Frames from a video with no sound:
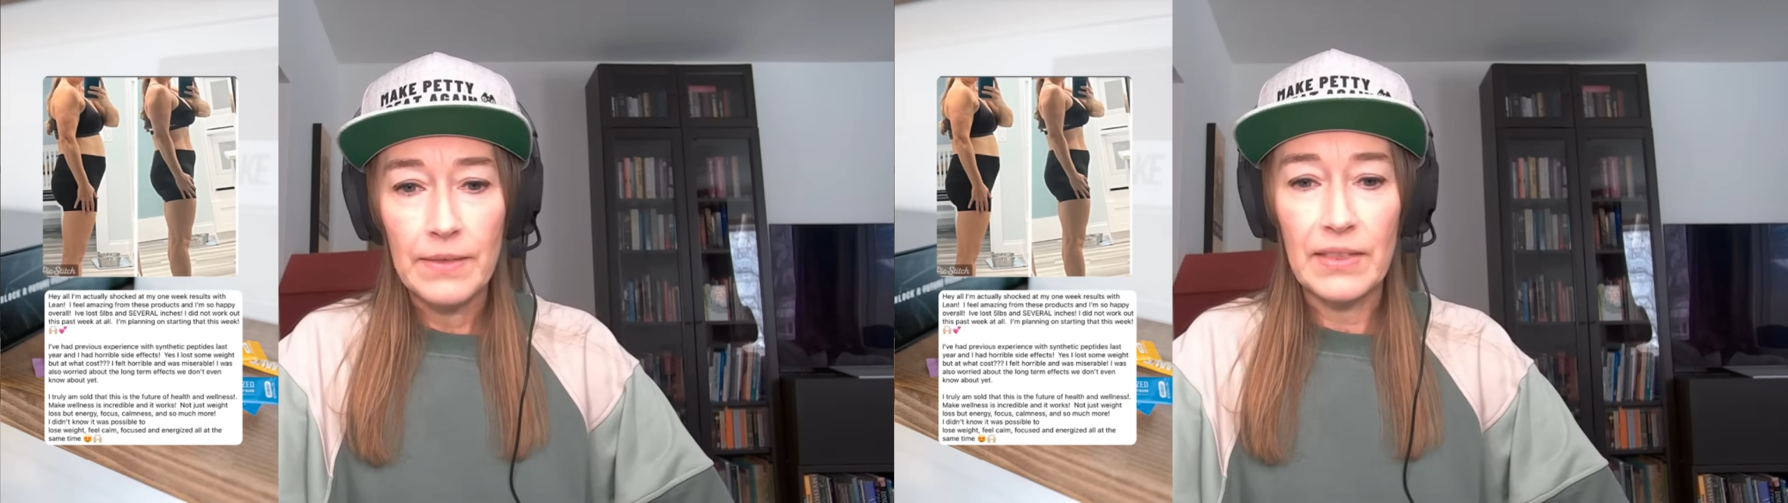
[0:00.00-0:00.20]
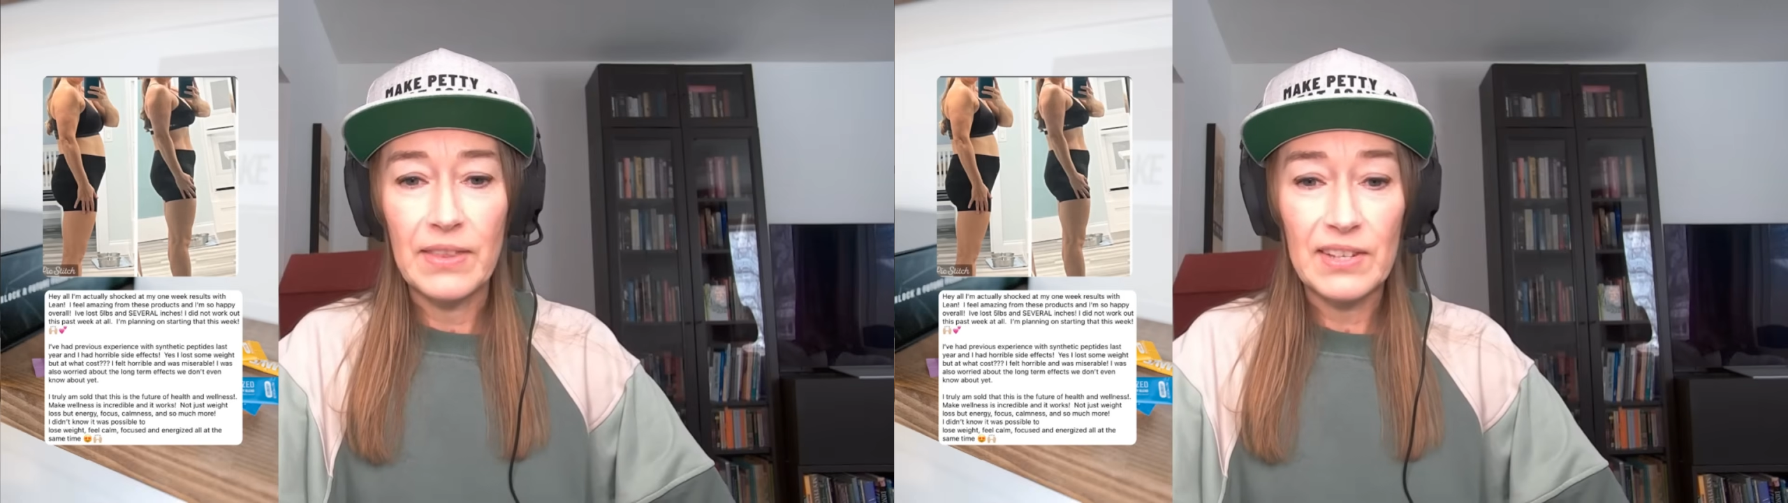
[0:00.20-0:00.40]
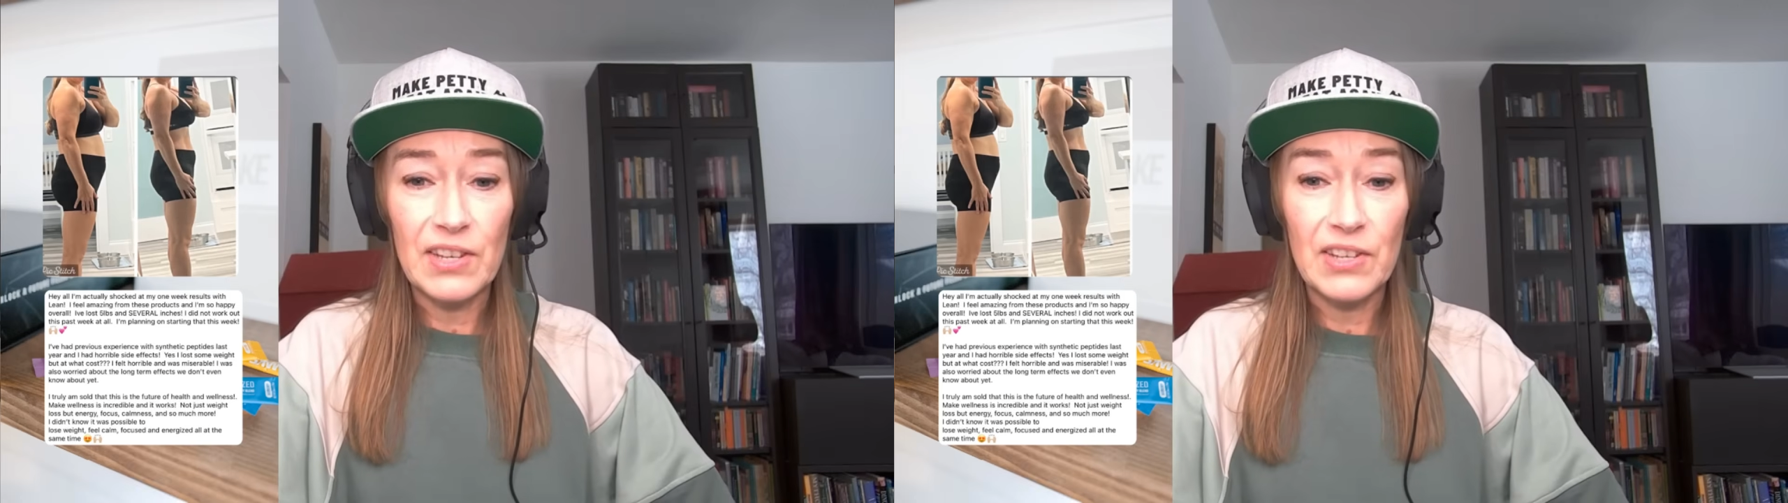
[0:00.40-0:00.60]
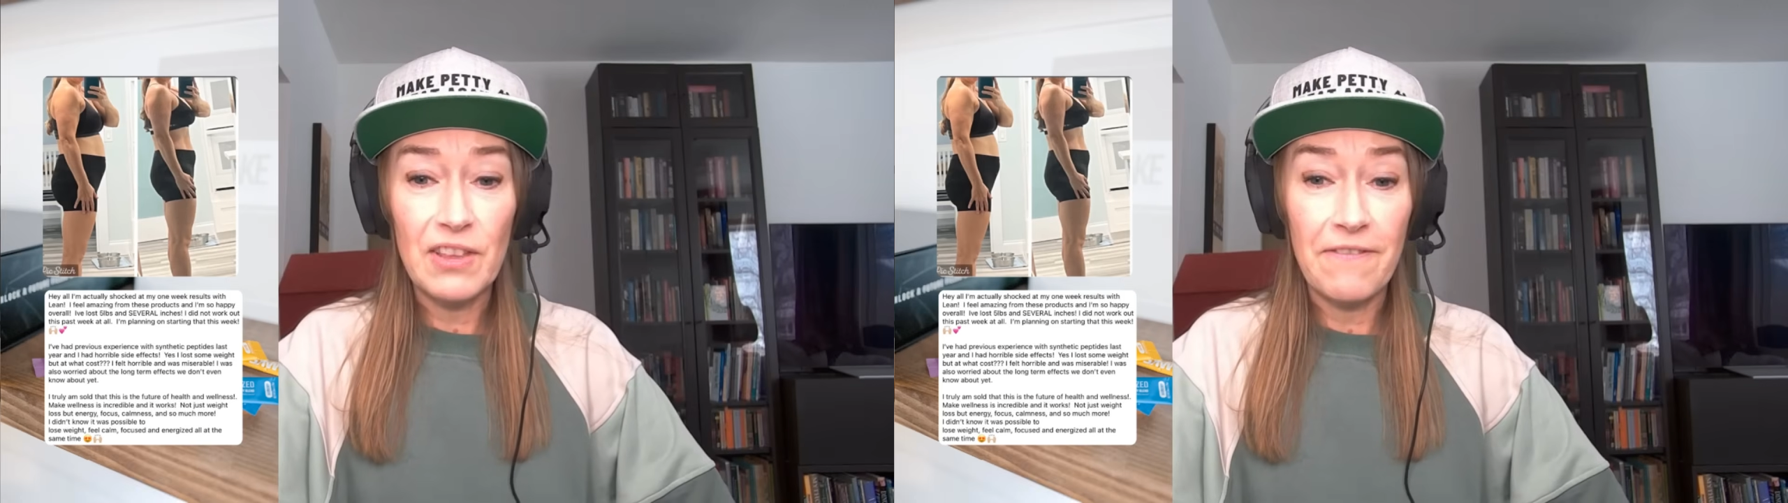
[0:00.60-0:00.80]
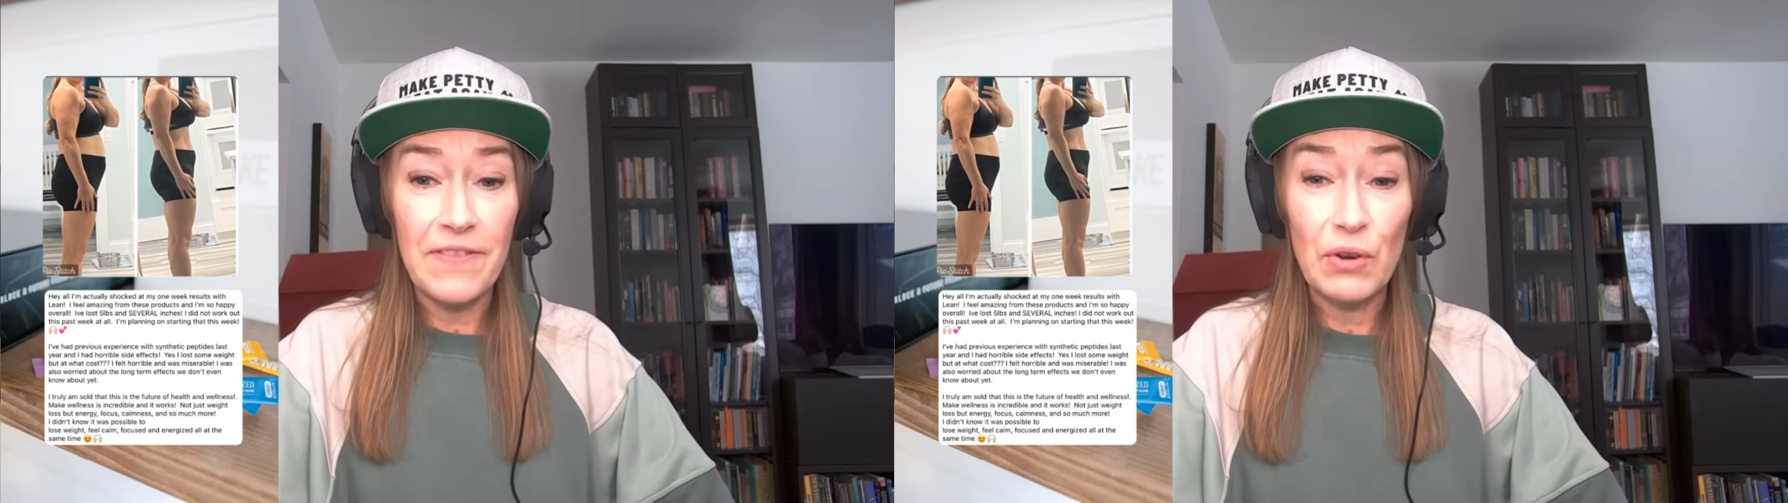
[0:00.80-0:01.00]
That this is
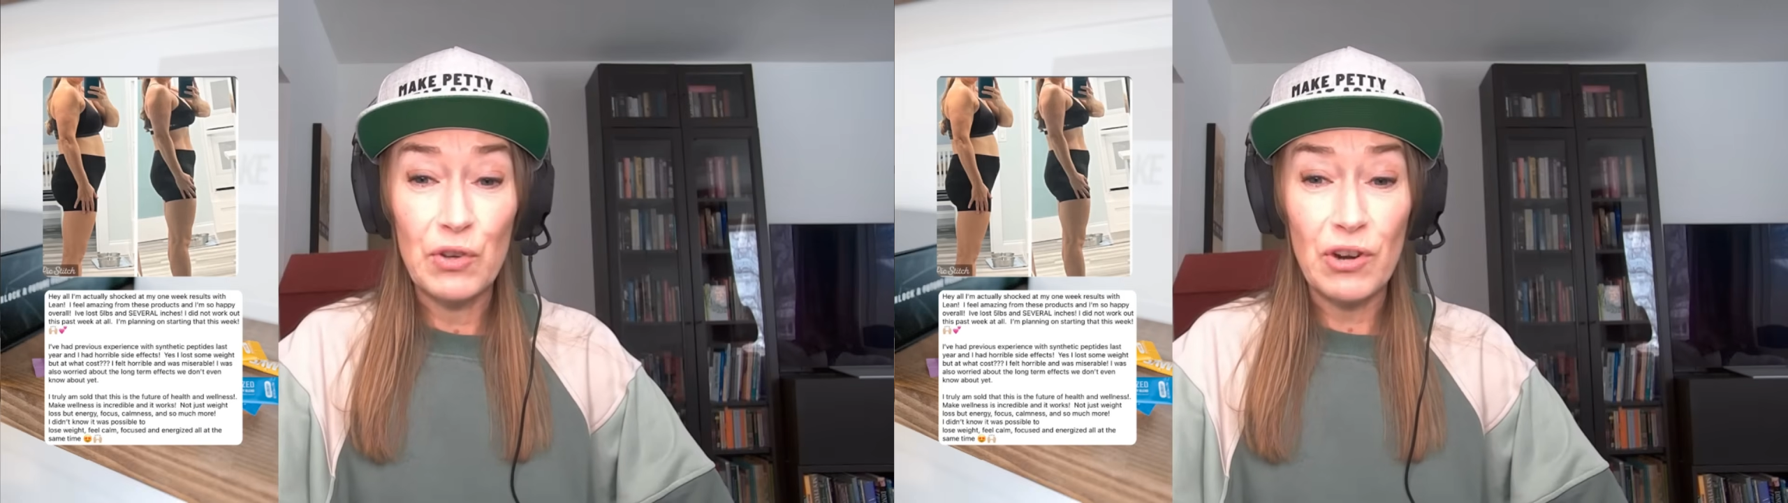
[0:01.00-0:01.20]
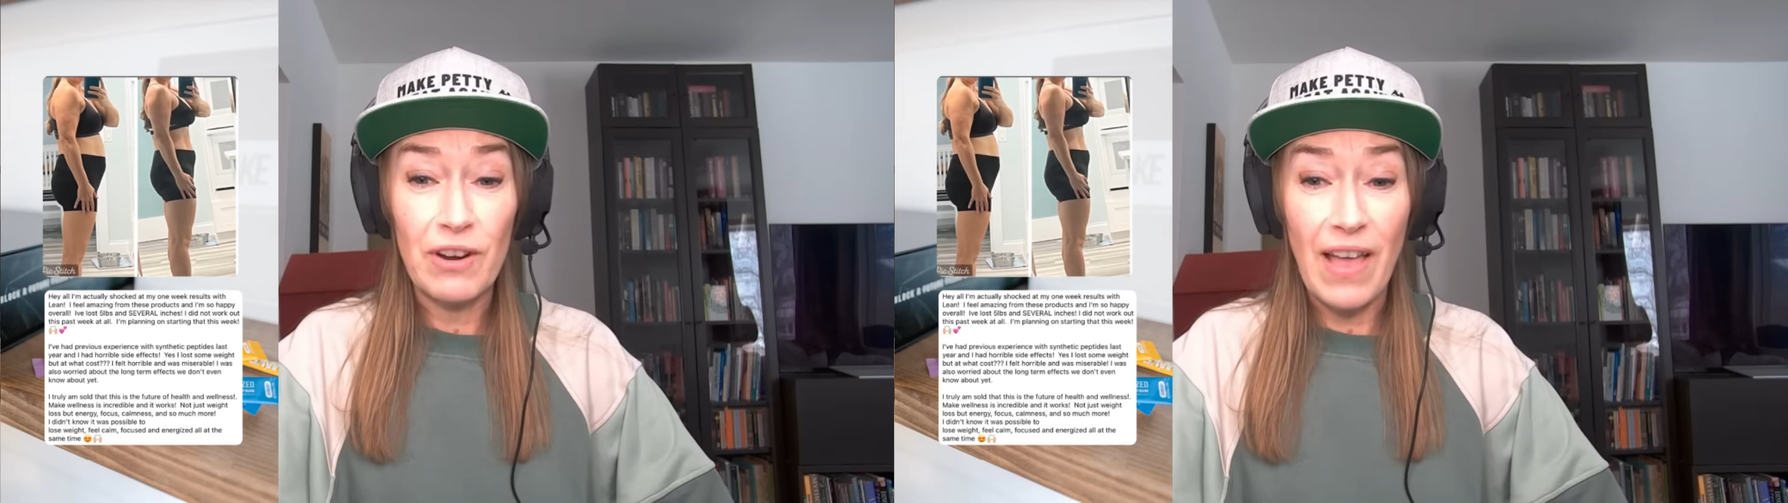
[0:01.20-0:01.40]
the future